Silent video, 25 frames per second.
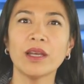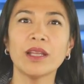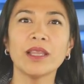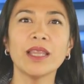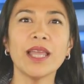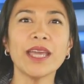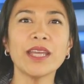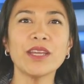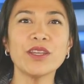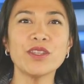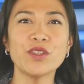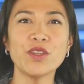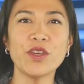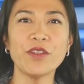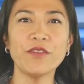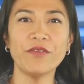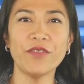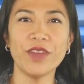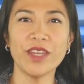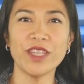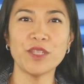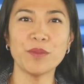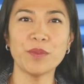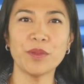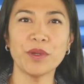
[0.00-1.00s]
Like us on
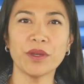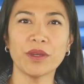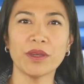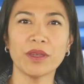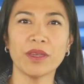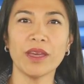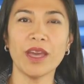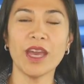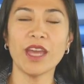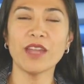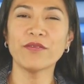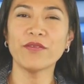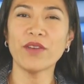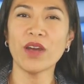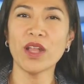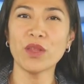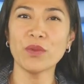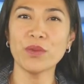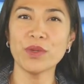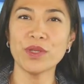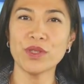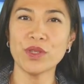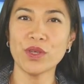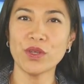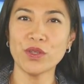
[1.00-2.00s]
Facebook and
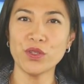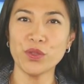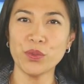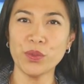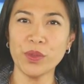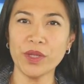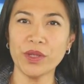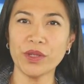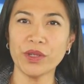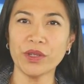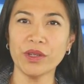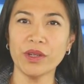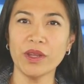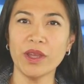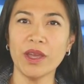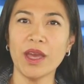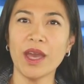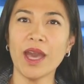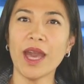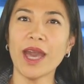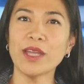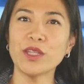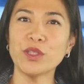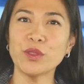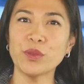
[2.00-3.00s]
follow us on Twitter
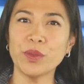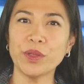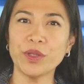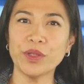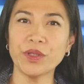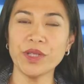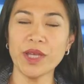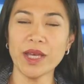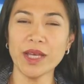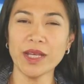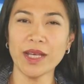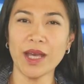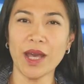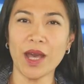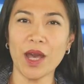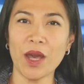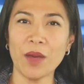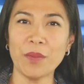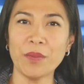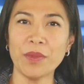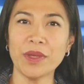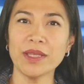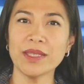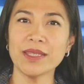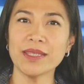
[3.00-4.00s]
at
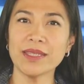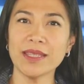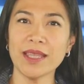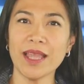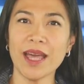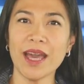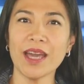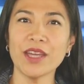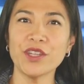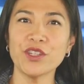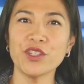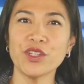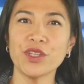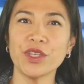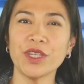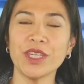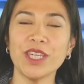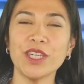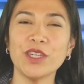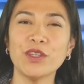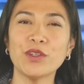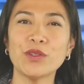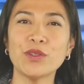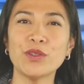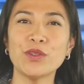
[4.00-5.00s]
twitter.com slash
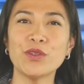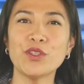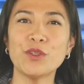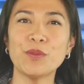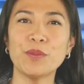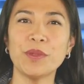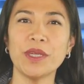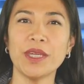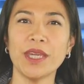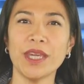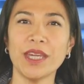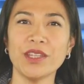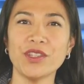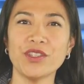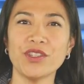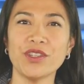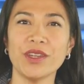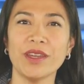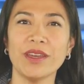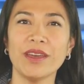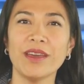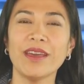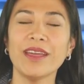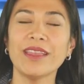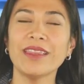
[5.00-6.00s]

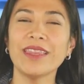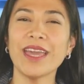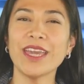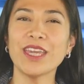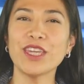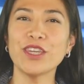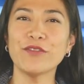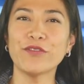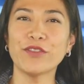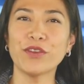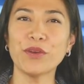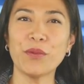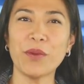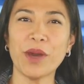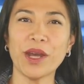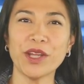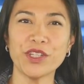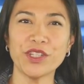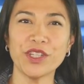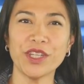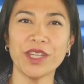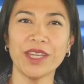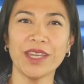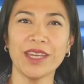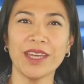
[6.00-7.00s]
eaglenewsph. Thank you for
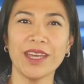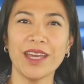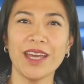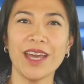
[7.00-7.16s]
watching.